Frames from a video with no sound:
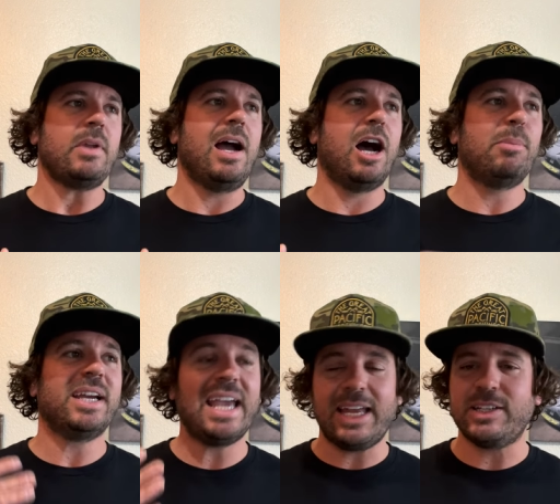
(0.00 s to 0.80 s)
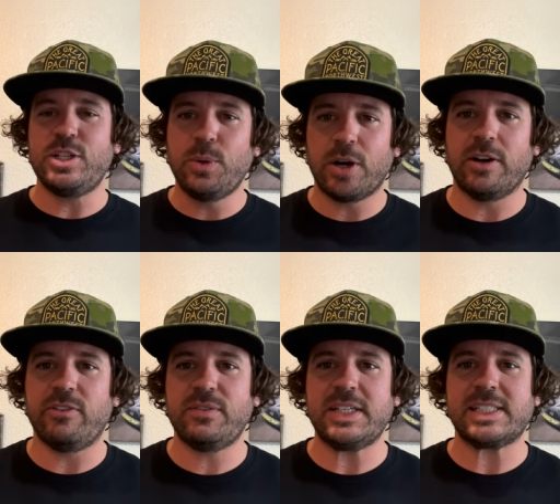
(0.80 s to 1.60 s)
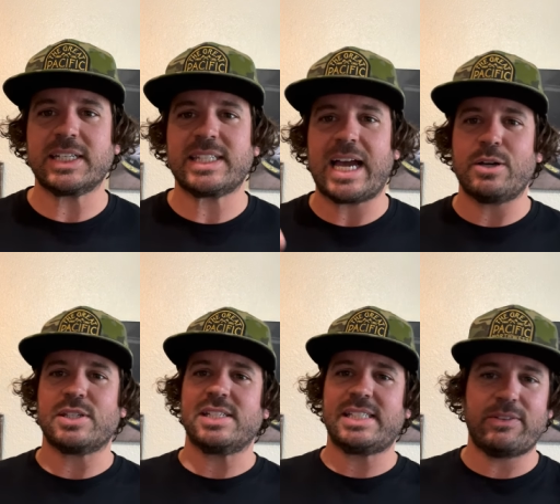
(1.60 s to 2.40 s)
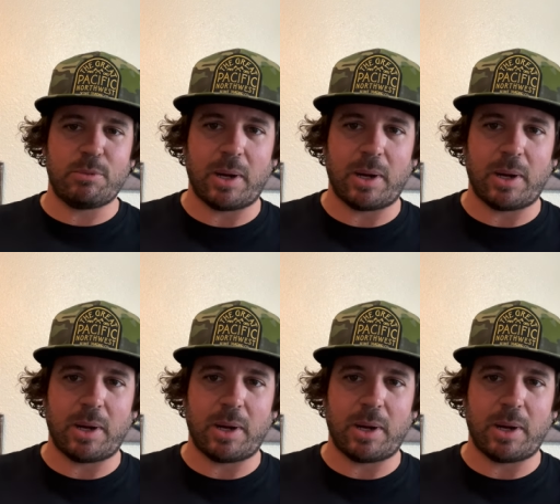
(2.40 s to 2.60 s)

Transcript: Um, again, 256,007